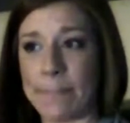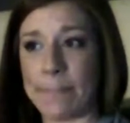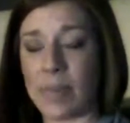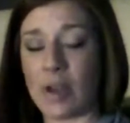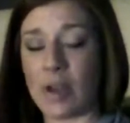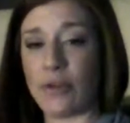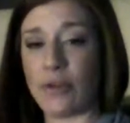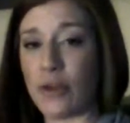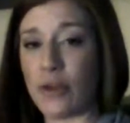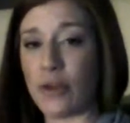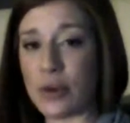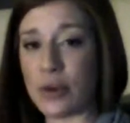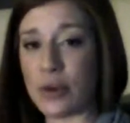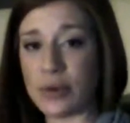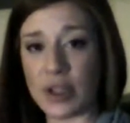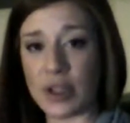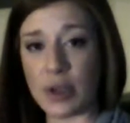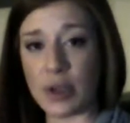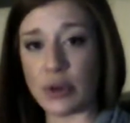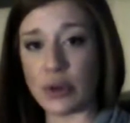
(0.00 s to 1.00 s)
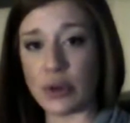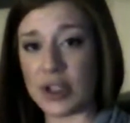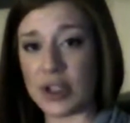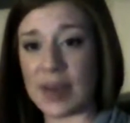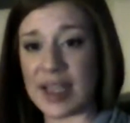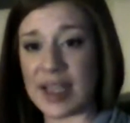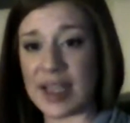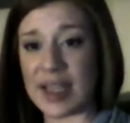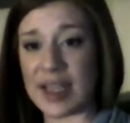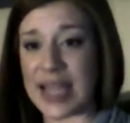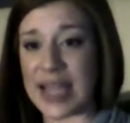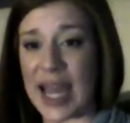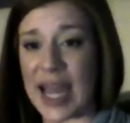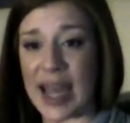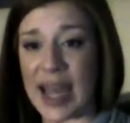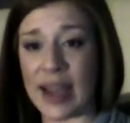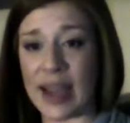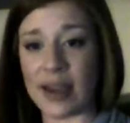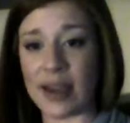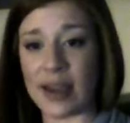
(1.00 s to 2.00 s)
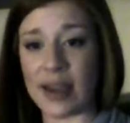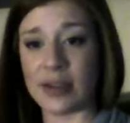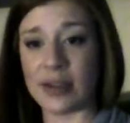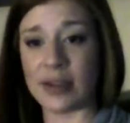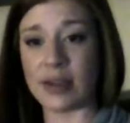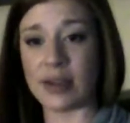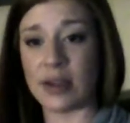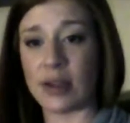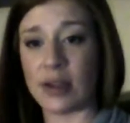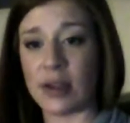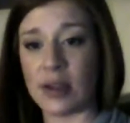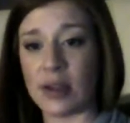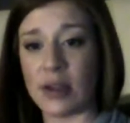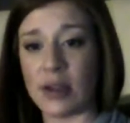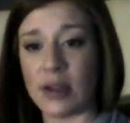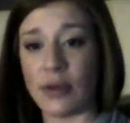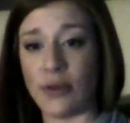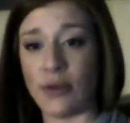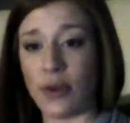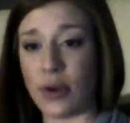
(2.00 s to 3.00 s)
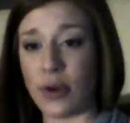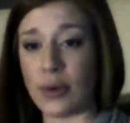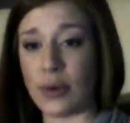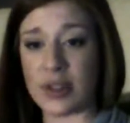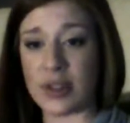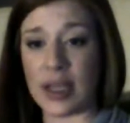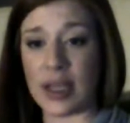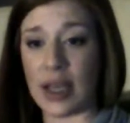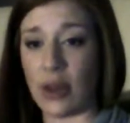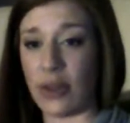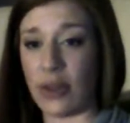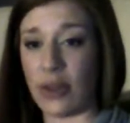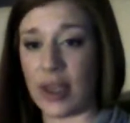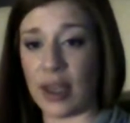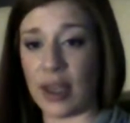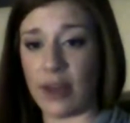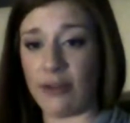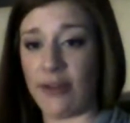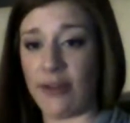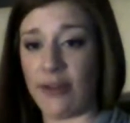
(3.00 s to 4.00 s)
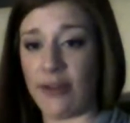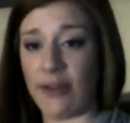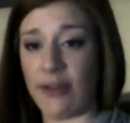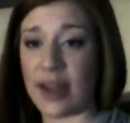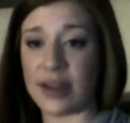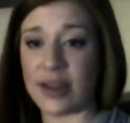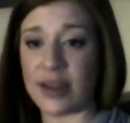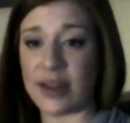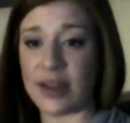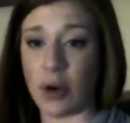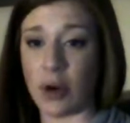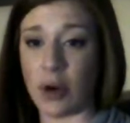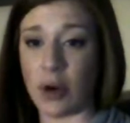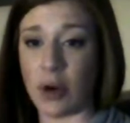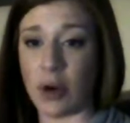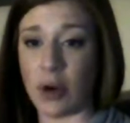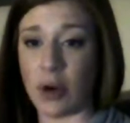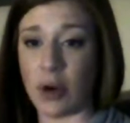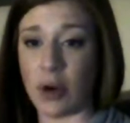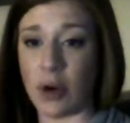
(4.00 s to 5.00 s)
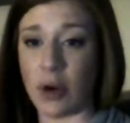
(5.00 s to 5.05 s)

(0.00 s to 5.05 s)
Fruit's usually my snacks. Fruits and healthy fats and proteins.